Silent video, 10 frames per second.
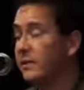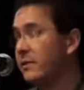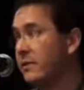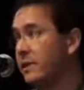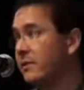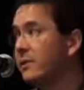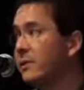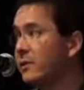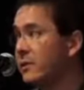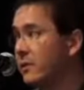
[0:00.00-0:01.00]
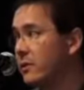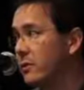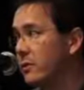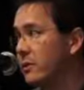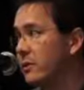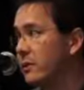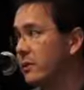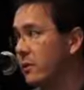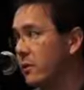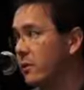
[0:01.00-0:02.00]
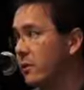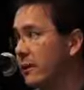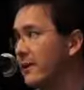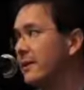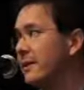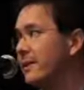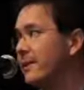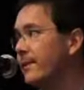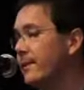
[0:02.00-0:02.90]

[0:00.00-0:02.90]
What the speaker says: somewhere between picture books and comics, not quite either,